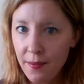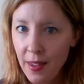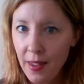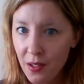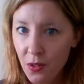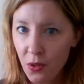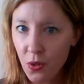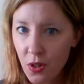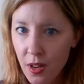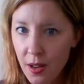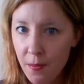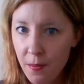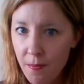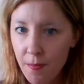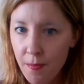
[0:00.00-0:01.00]
hands
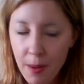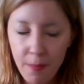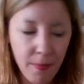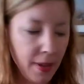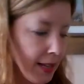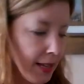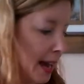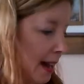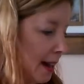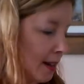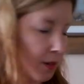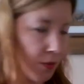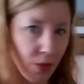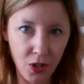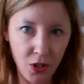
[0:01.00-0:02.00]
free pumping hack,
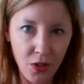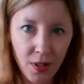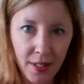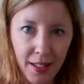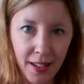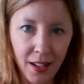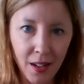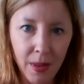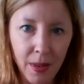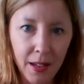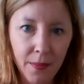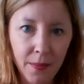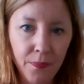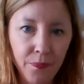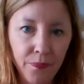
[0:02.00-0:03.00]
which you'll see in a minute.